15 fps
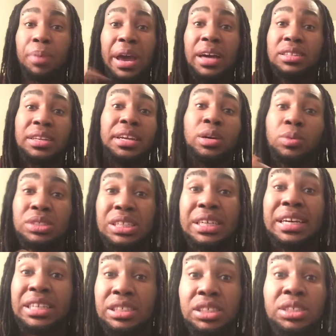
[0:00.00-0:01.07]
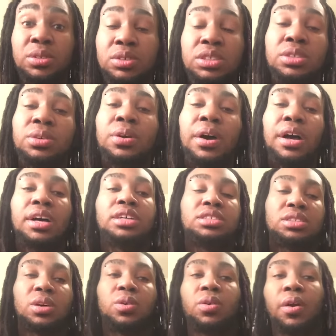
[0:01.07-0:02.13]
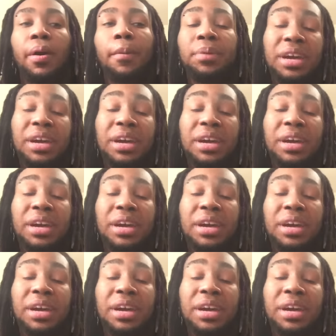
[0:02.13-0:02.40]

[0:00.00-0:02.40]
bat, that it was a genjutsu. So,